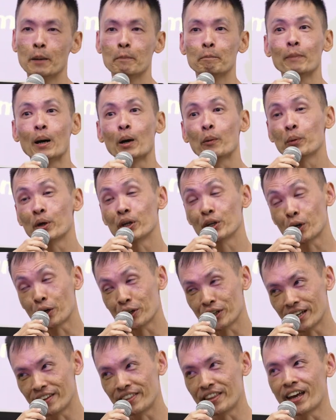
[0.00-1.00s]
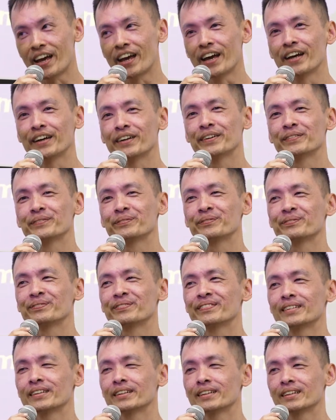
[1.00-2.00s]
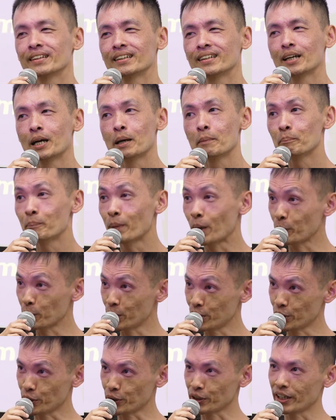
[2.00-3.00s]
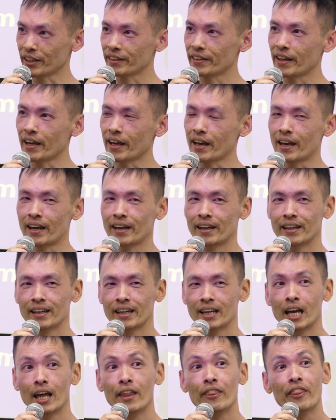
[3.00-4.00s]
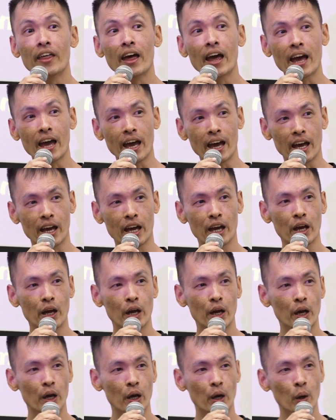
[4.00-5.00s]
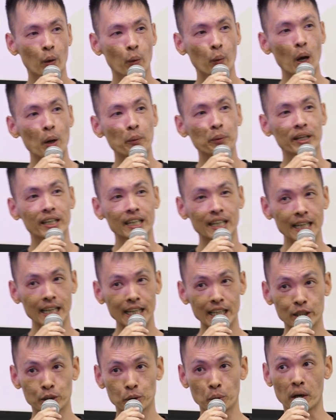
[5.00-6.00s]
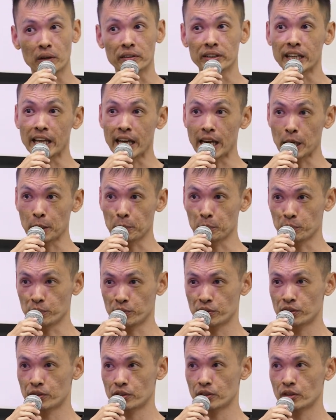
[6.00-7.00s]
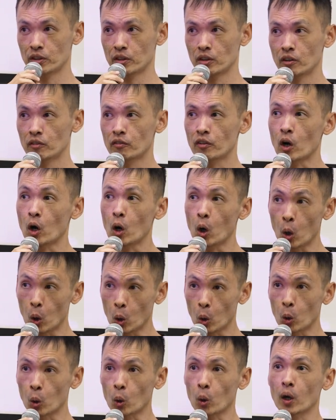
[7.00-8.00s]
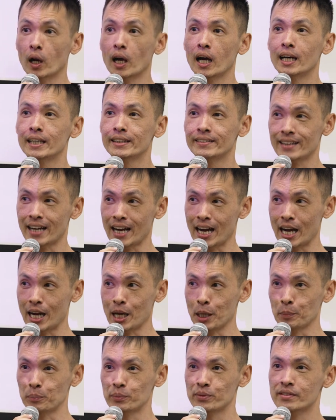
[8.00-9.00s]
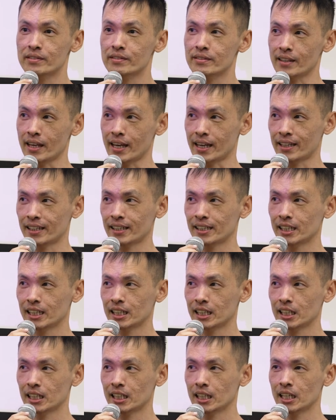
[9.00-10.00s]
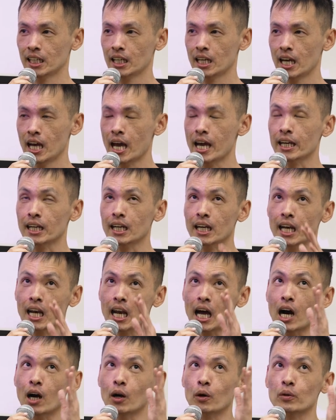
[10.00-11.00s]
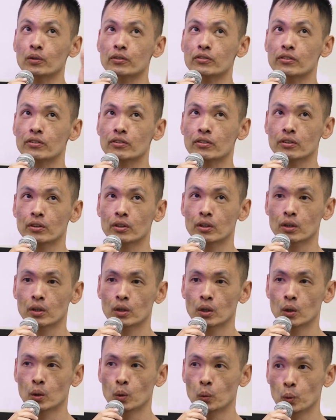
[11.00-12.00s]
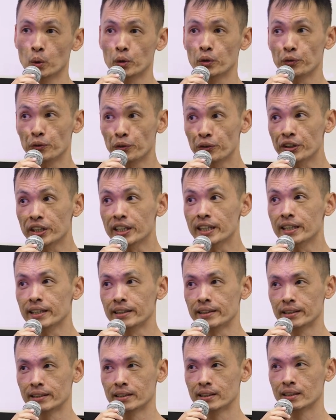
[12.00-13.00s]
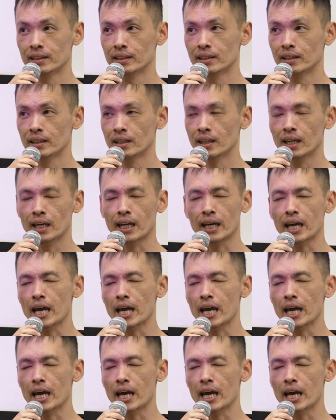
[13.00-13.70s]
But we're not yet there. But we're not yet there. There, where we cling to our names for old time's sake, and clouds would read like